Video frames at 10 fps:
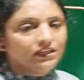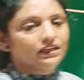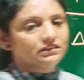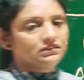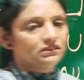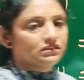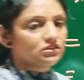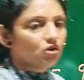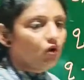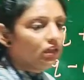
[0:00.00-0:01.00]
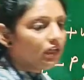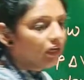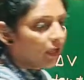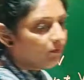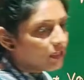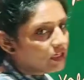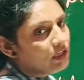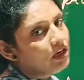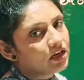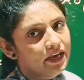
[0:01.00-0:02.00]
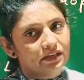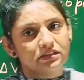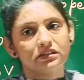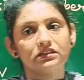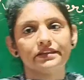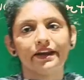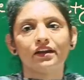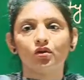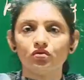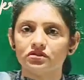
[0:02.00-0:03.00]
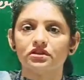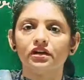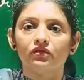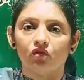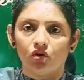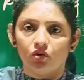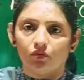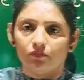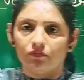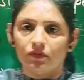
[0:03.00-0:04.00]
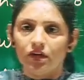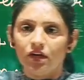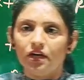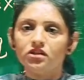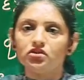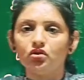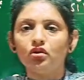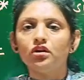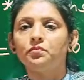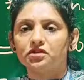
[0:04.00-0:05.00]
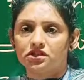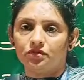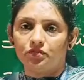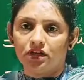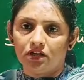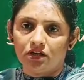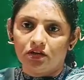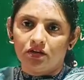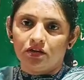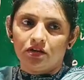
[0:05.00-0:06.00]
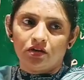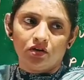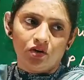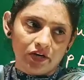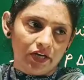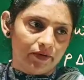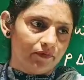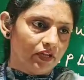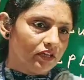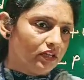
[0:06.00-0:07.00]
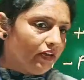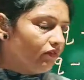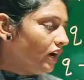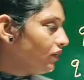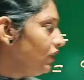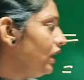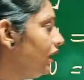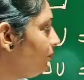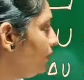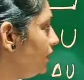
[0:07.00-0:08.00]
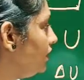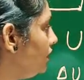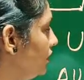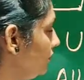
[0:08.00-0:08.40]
reactions, all the chemical reactions at constant volume. It is not possible. Okay, then what will happen?